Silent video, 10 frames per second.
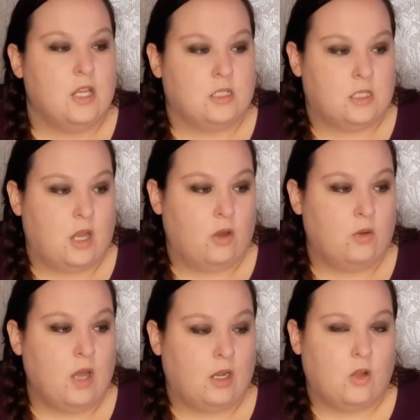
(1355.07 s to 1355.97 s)
So
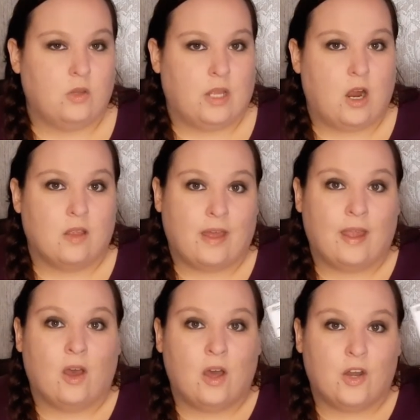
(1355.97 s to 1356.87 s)
not only are
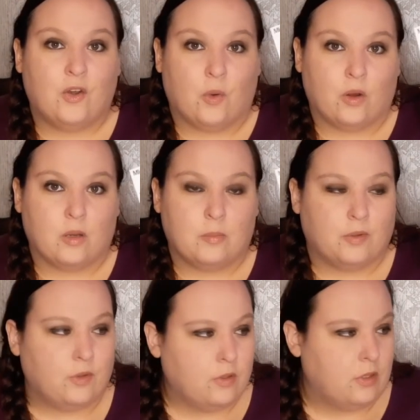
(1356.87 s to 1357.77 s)
they
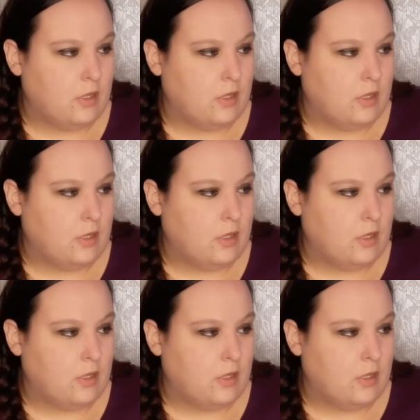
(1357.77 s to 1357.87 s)
adorable,